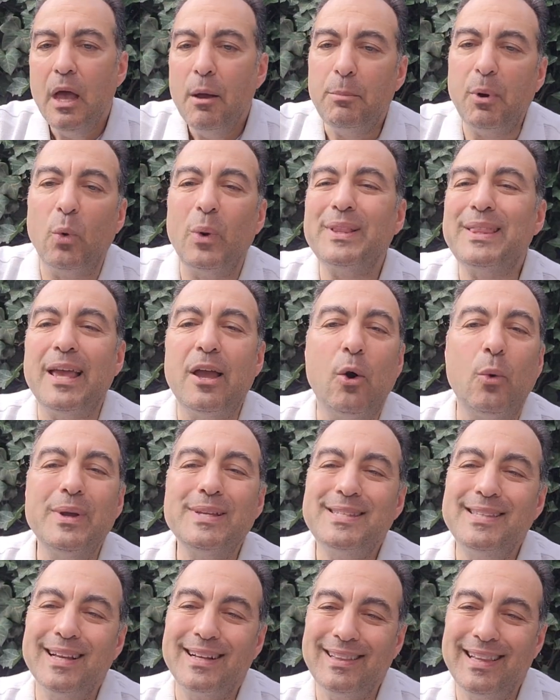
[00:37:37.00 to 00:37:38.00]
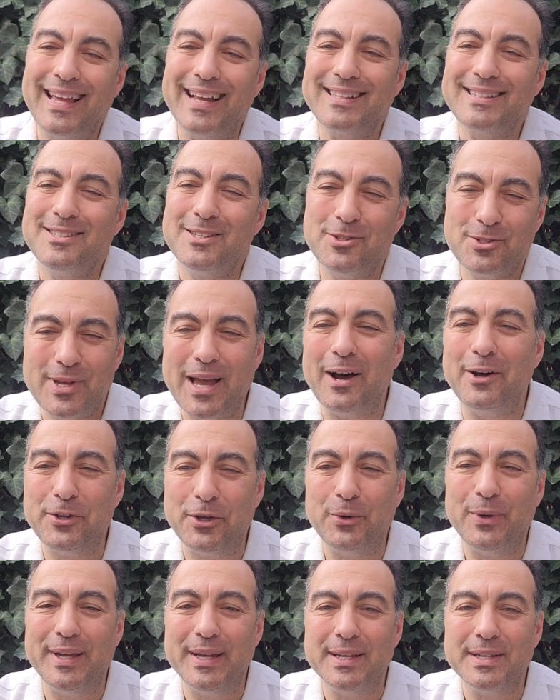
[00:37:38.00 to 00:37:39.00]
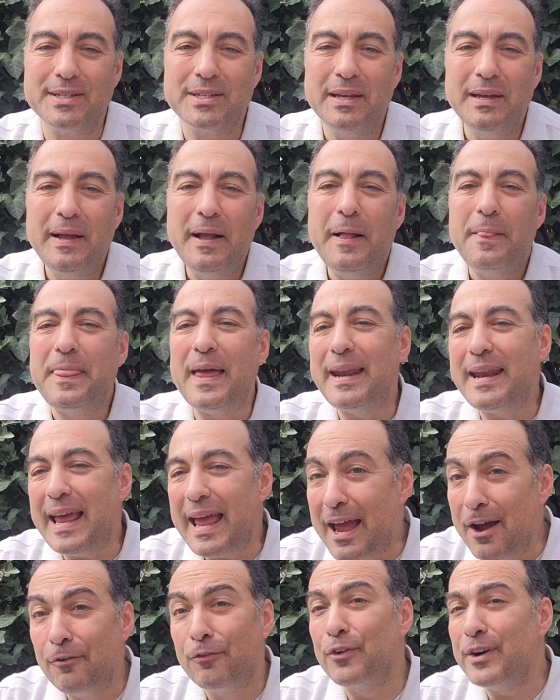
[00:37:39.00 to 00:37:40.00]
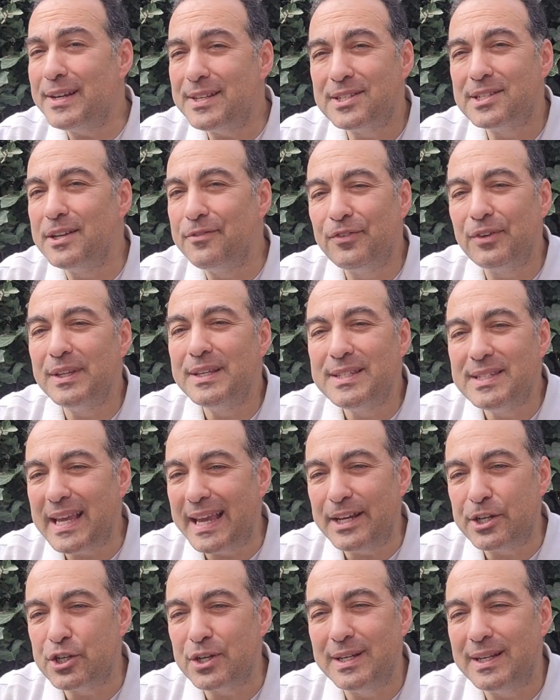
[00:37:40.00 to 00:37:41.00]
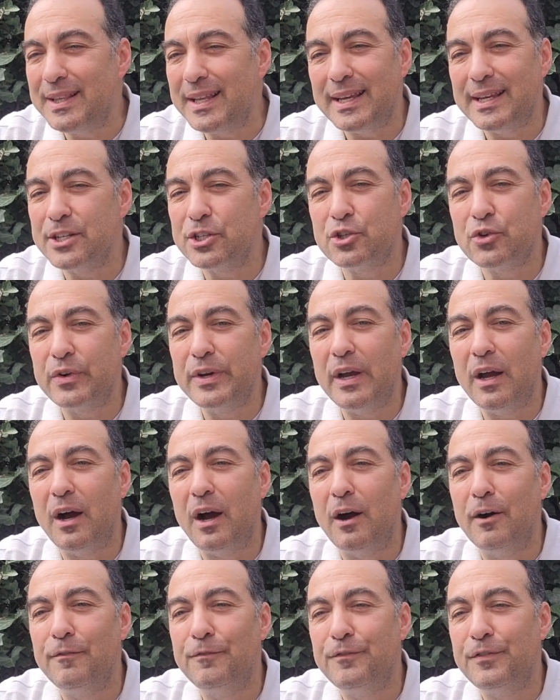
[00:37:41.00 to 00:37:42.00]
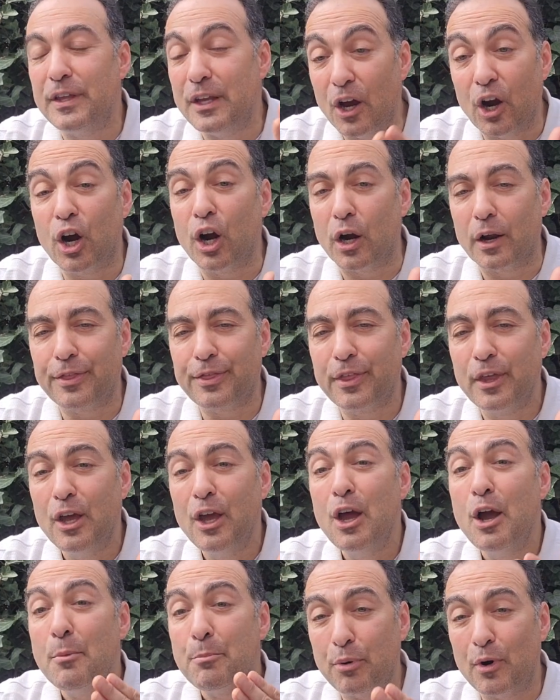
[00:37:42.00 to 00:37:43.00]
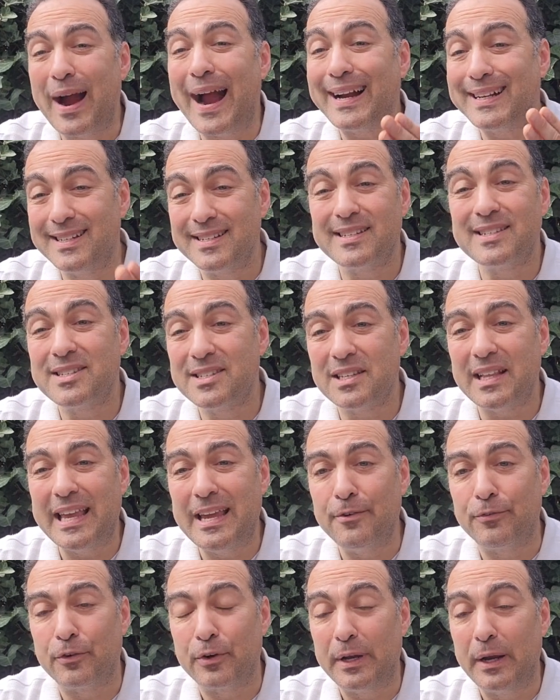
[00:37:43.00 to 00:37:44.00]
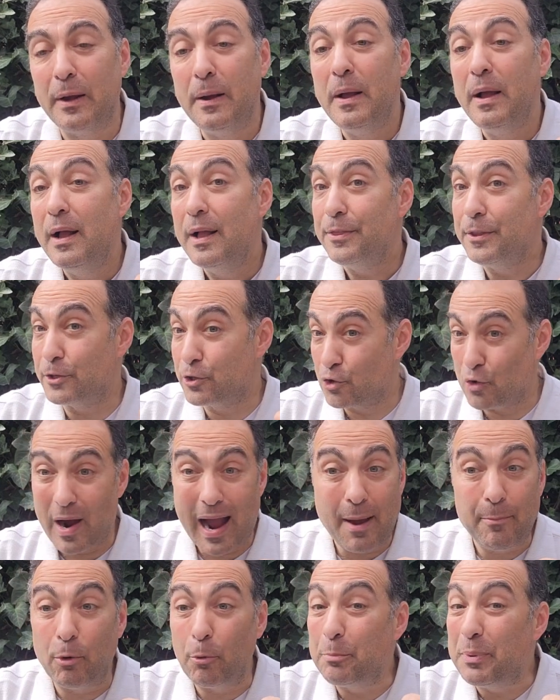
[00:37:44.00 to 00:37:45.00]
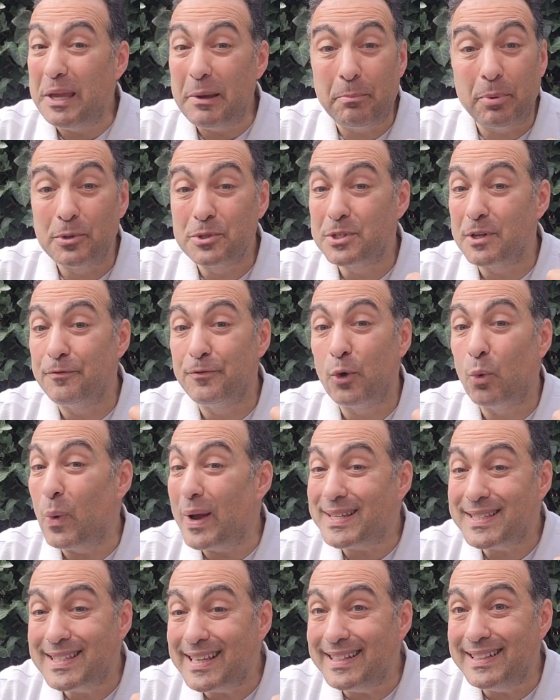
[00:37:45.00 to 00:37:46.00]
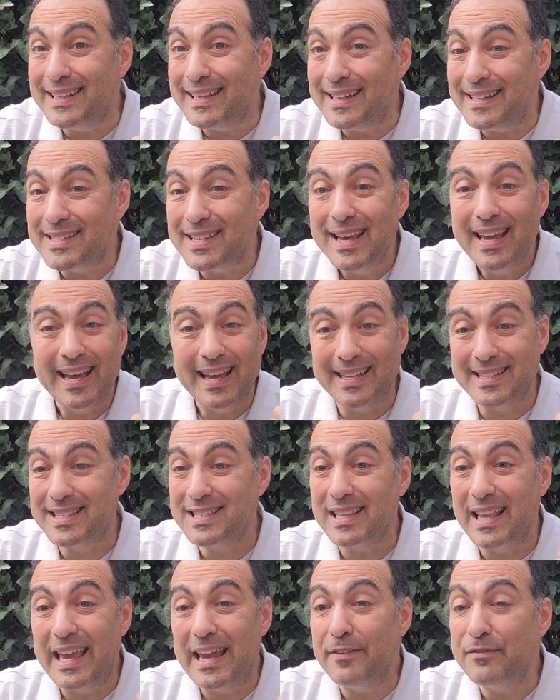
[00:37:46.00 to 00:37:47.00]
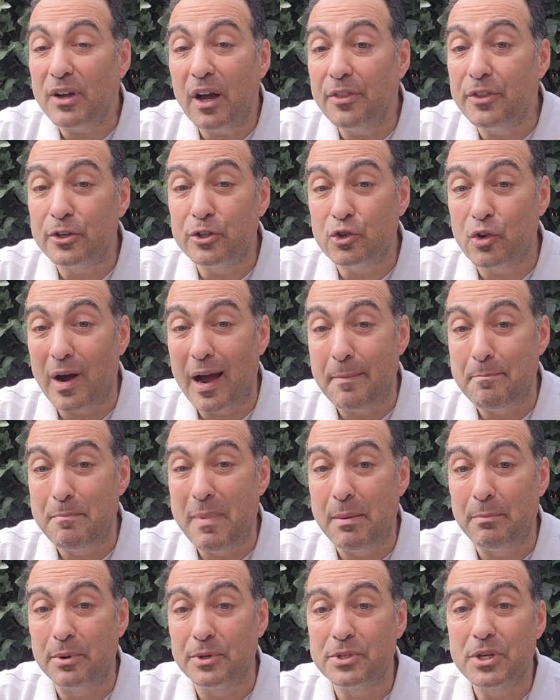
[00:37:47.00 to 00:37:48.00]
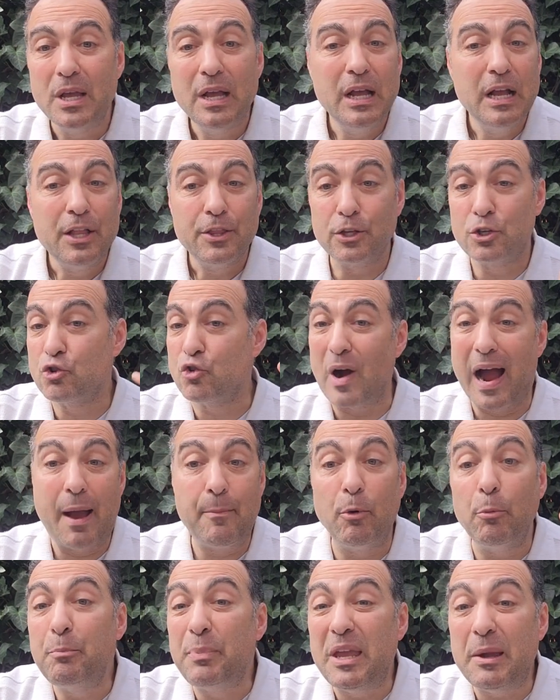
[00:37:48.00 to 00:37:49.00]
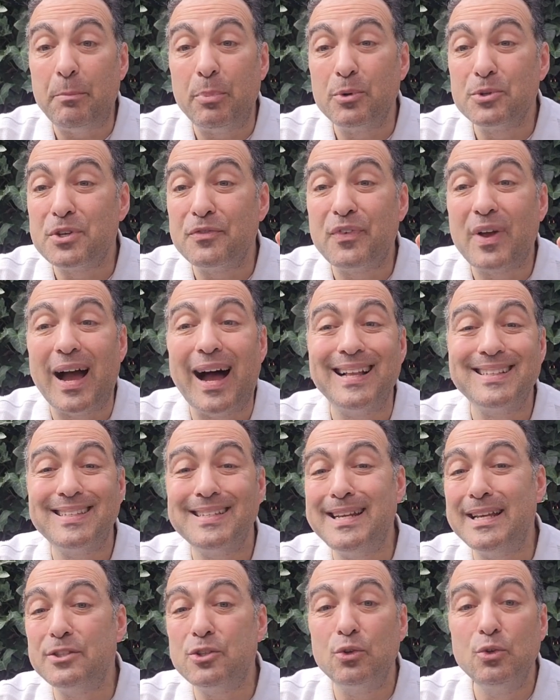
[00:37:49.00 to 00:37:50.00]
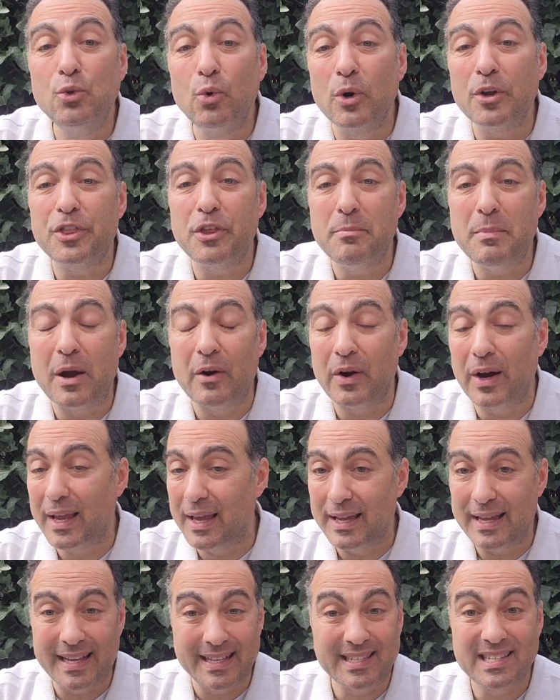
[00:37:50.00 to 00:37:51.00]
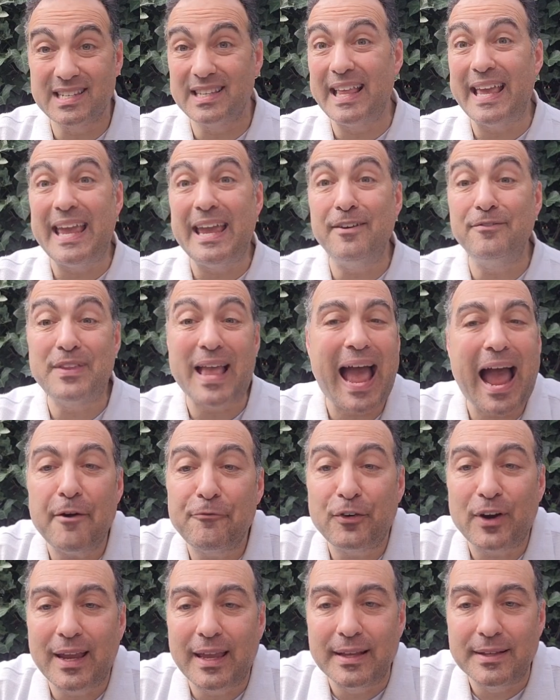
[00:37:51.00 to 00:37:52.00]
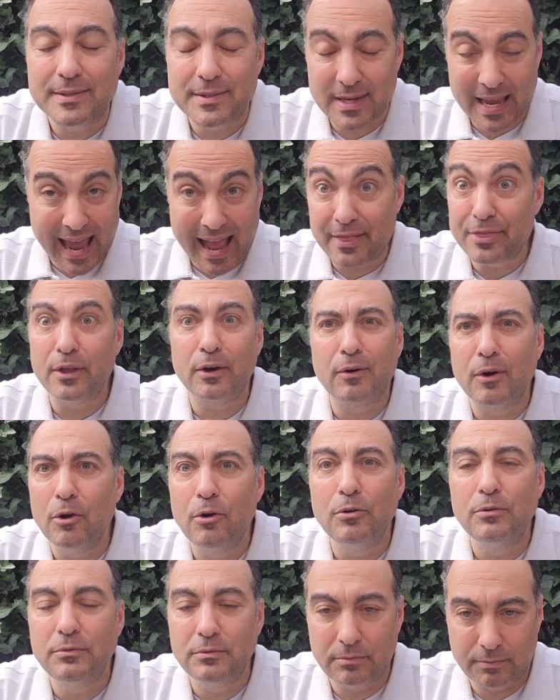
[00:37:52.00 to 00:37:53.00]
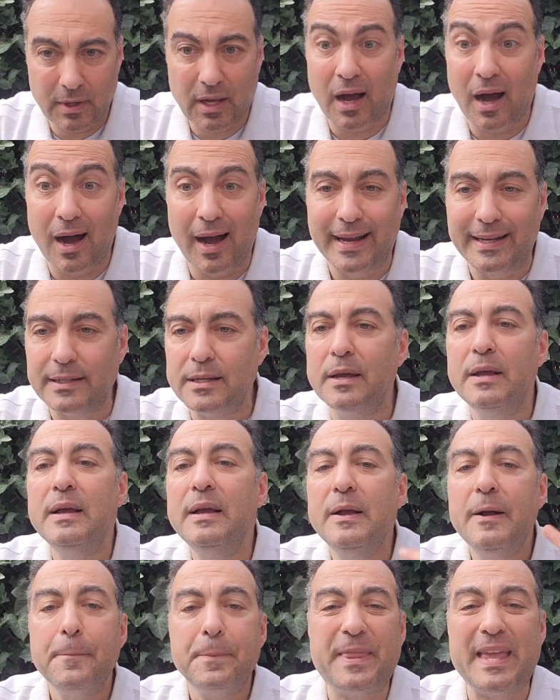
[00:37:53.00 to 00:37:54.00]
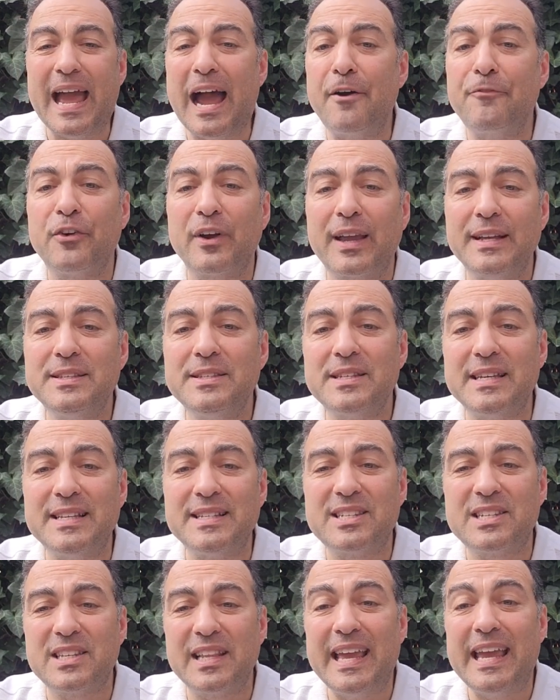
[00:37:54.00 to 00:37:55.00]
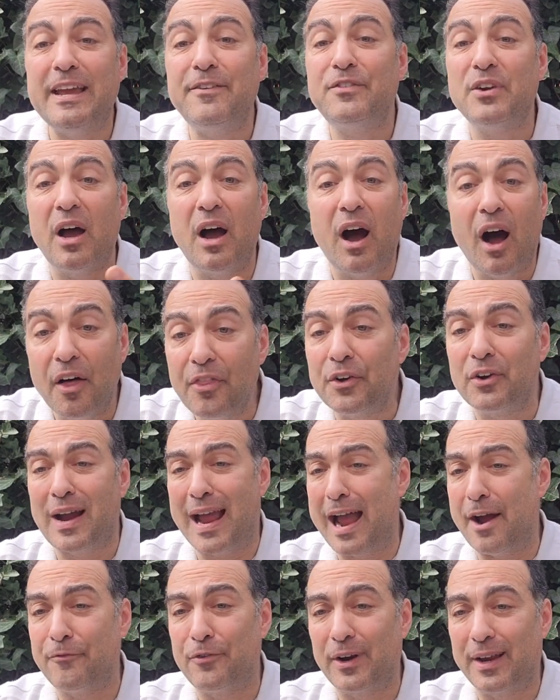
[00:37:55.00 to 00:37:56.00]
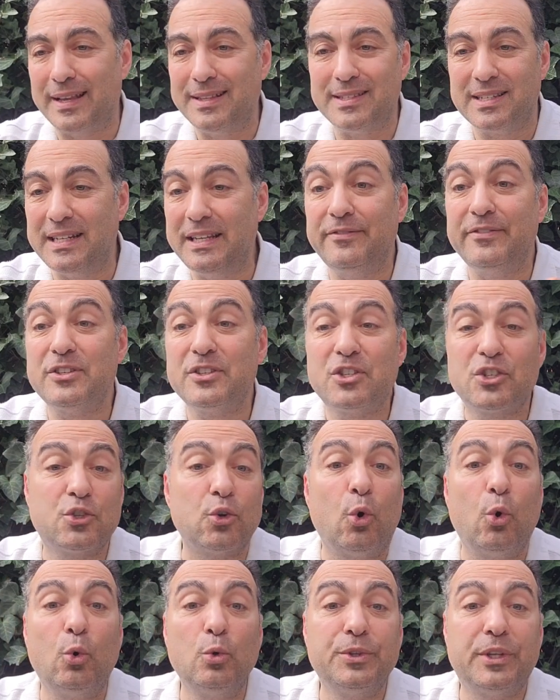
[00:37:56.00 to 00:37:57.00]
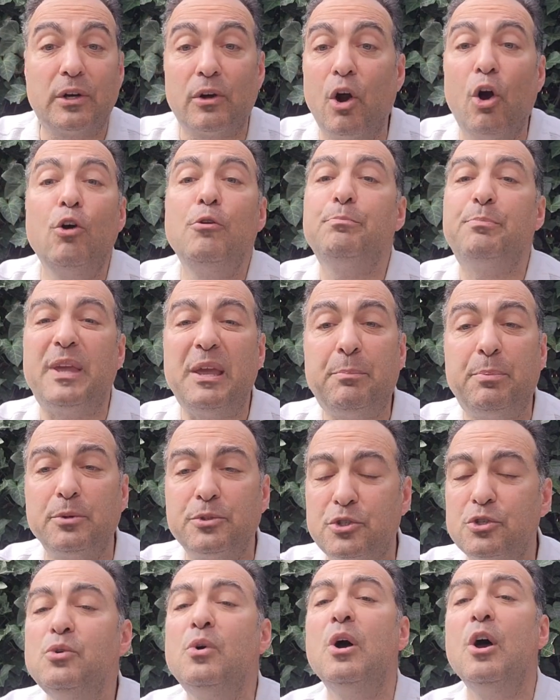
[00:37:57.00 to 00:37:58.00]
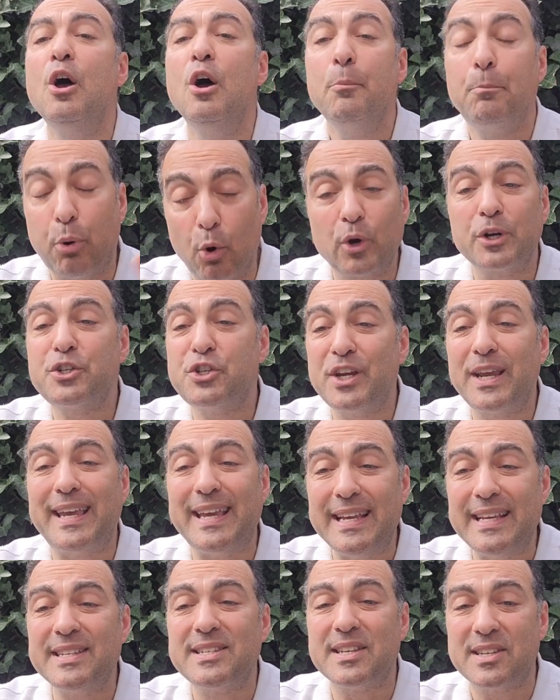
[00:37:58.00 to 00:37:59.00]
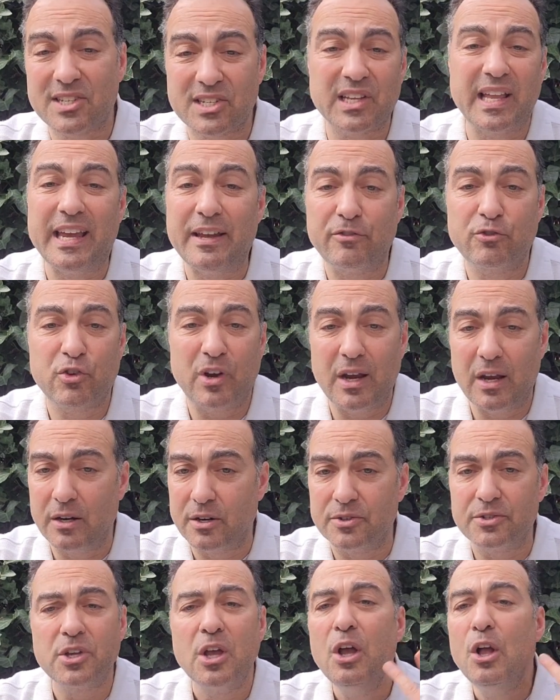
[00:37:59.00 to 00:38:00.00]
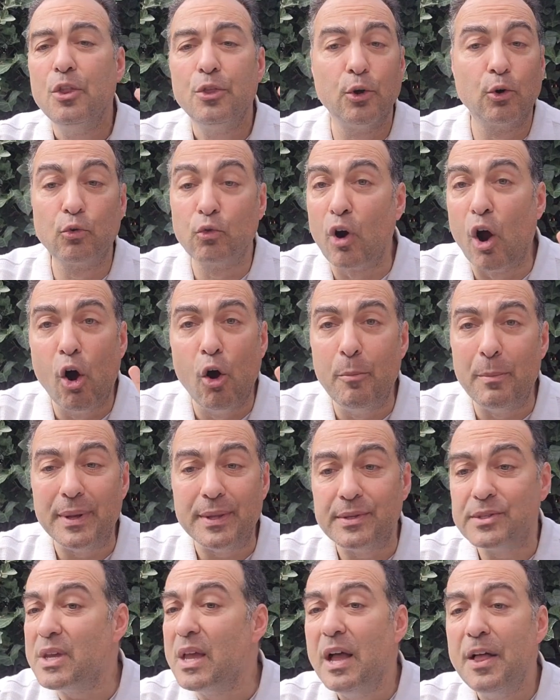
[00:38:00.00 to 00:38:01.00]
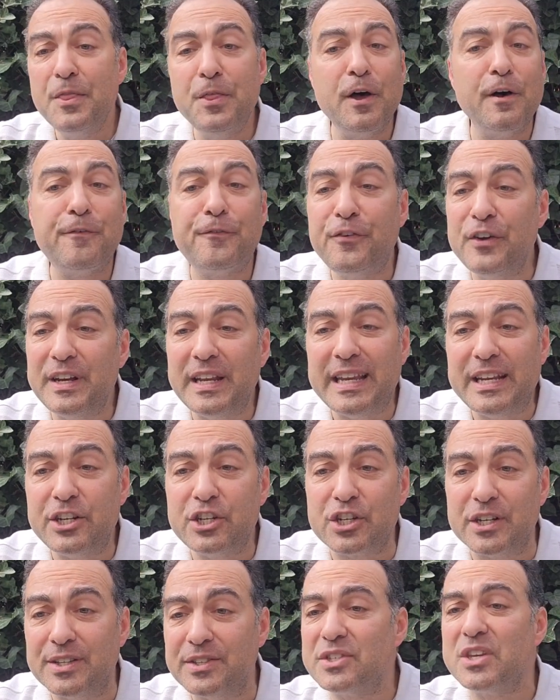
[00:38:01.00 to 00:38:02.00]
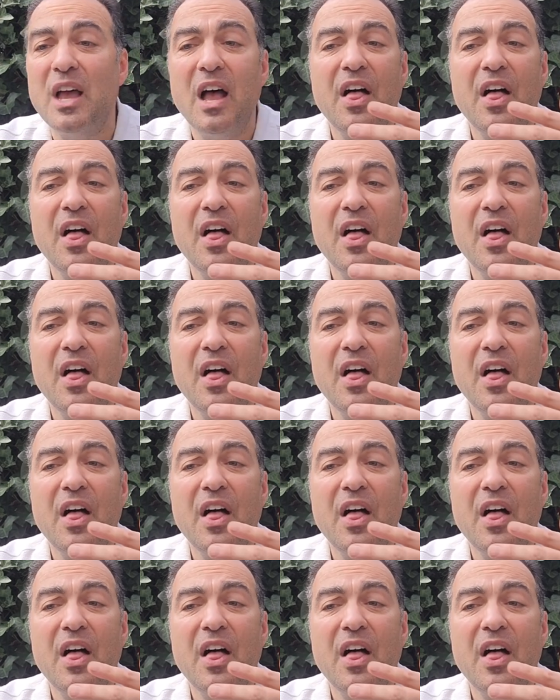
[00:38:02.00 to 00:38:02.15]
But what they always neglect to tell you is that every civilization in the history of the earth practiced slavery. The tribal peoples of the West Indies enslaved other tribe members. The tribal peoples of continental North America enslaved Africans and their own kind. The Africans enslaved other Africans and even sold their own people to Portuguese slave traders. The Romans, the Phoenicians,